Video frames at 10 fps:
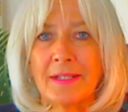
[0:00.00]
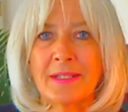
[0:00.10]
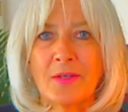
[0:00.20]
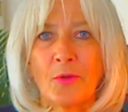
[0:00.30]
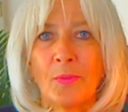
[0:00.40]

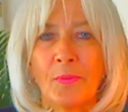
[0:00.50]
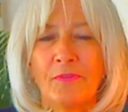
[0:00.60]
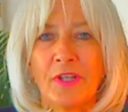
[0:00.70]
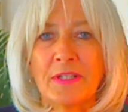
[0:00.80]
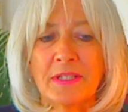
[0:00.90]
So
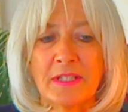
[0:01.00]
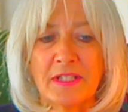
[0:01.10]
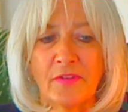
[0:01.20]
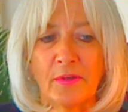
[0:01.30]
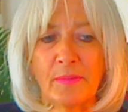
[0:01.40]
Venus
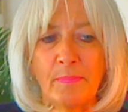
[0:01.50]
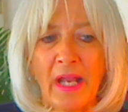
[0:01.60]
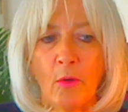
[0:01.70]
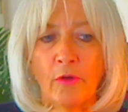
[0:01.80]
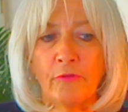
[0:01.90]
is very
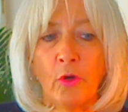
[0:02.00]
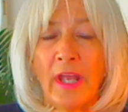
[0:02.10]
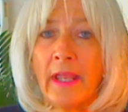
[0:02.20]
powerful.